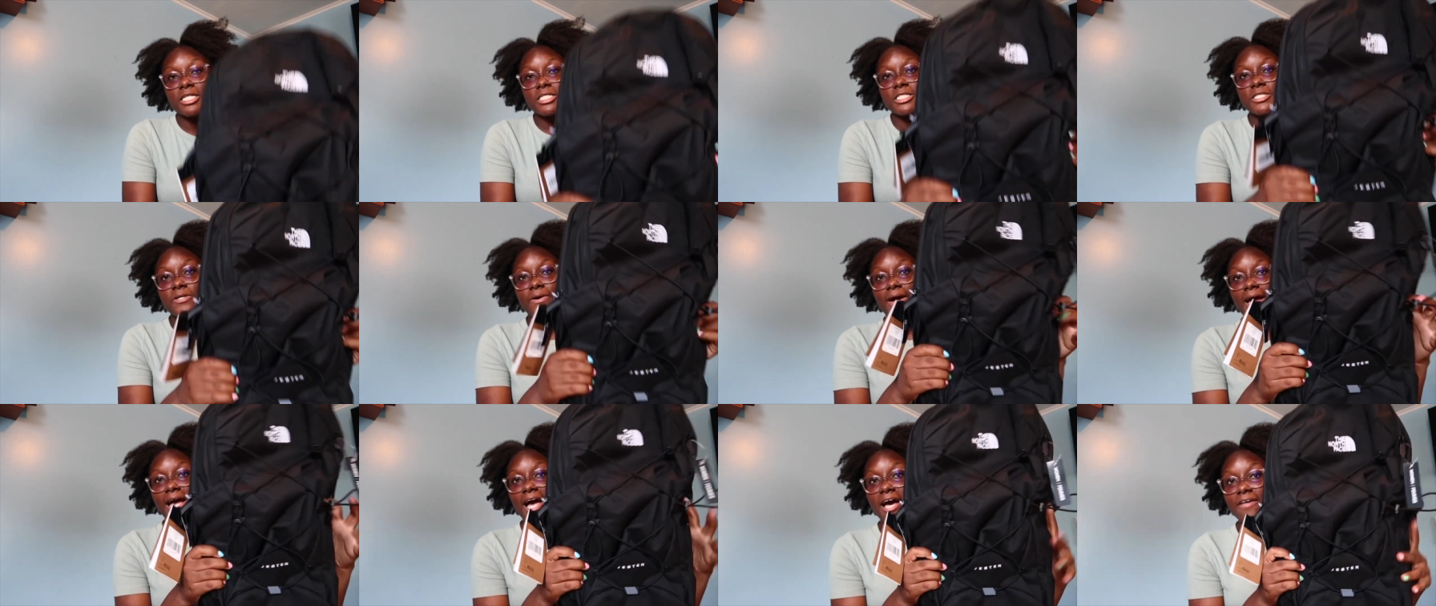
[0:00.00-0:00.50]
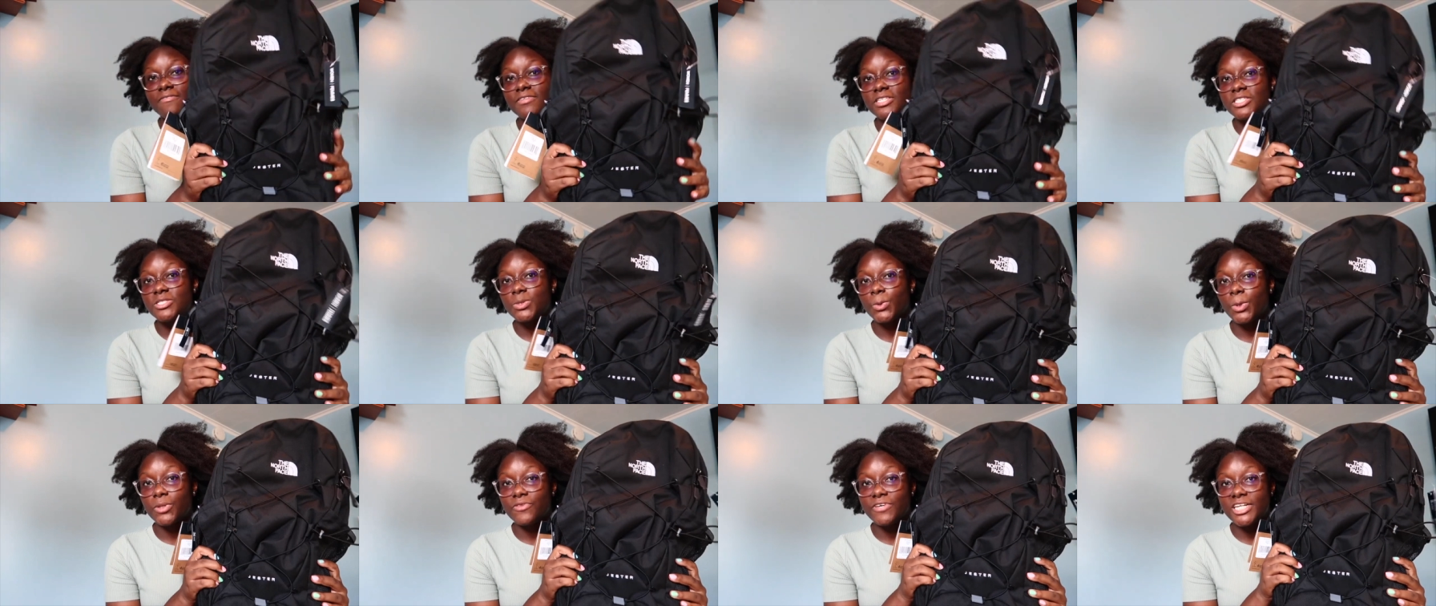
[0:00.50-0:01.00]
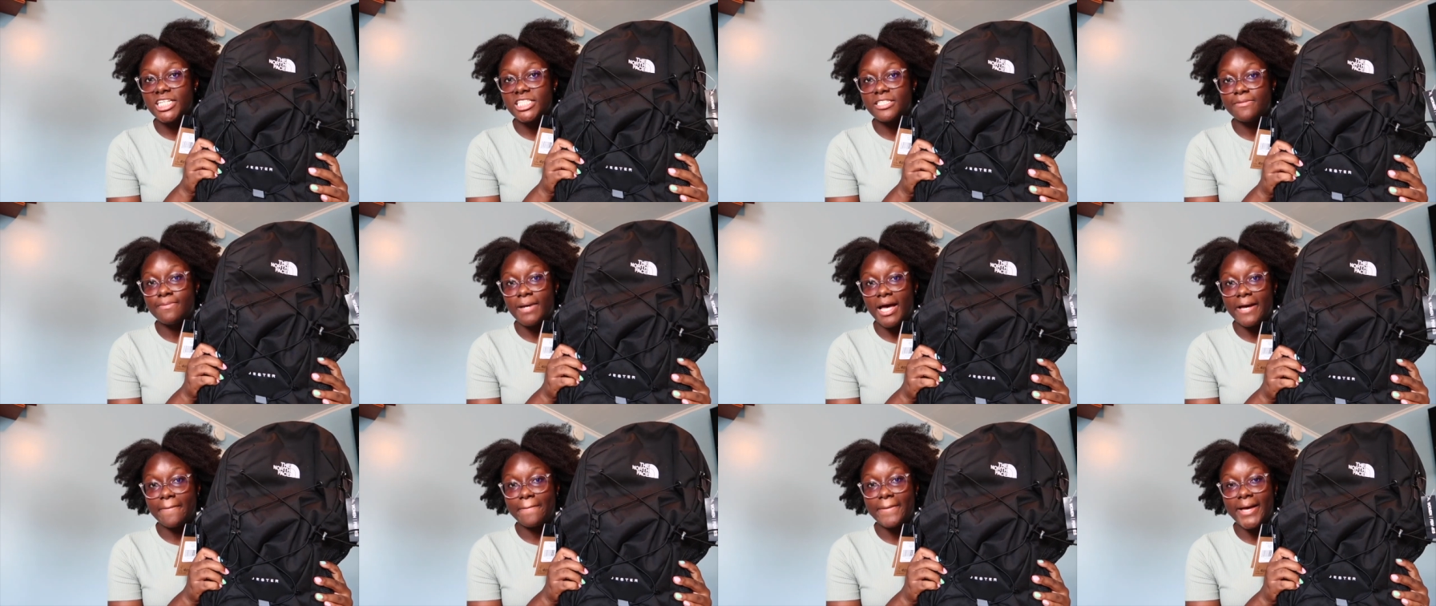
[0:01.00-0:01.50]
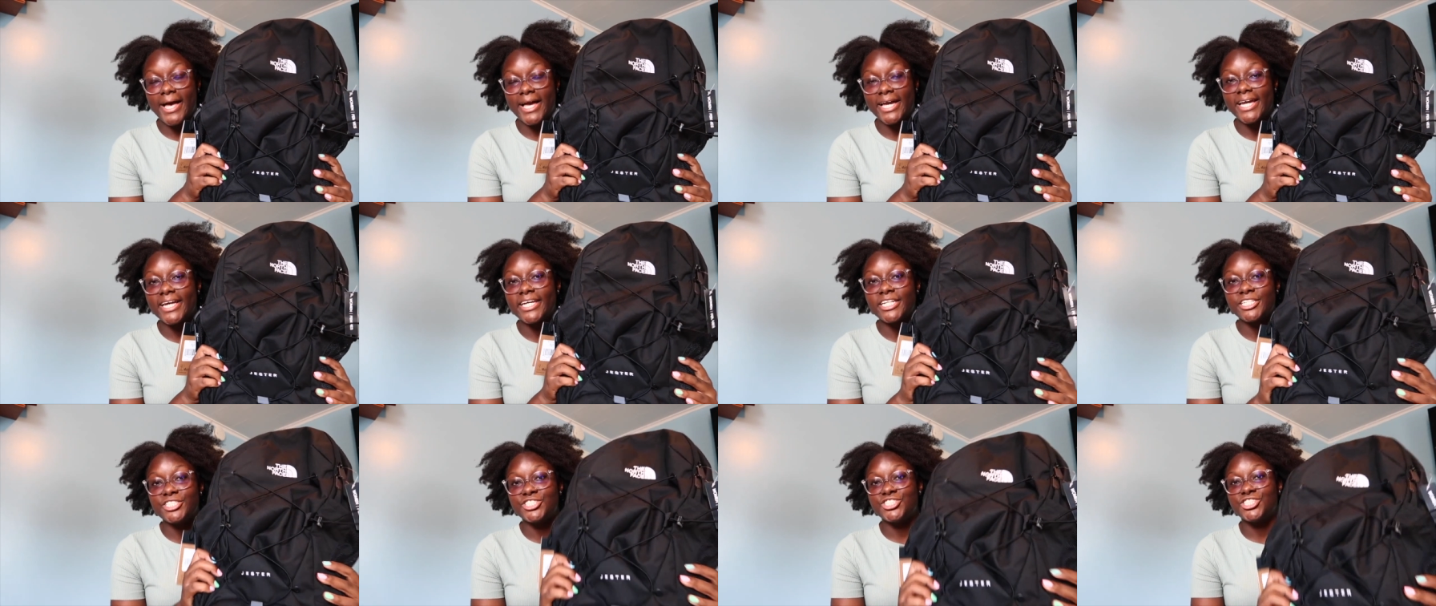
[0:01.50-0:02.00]
So I have this North Face
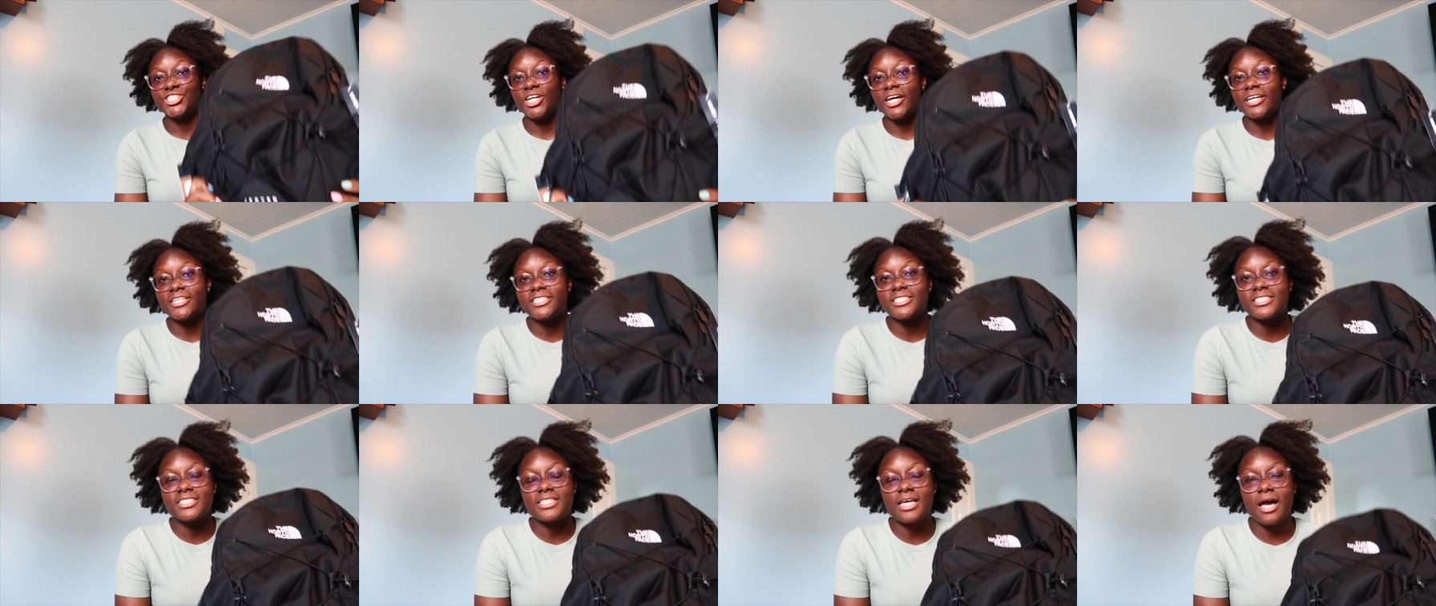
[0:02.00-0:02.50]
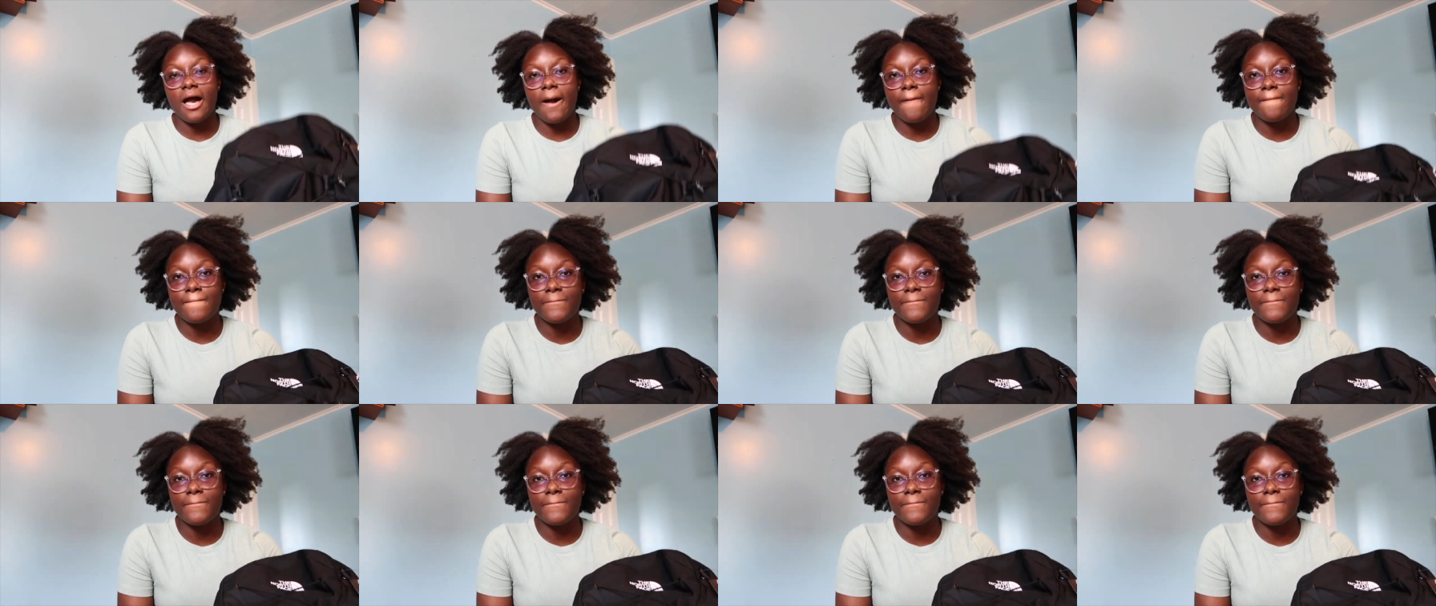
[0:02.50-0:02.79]
backpack, and it's just a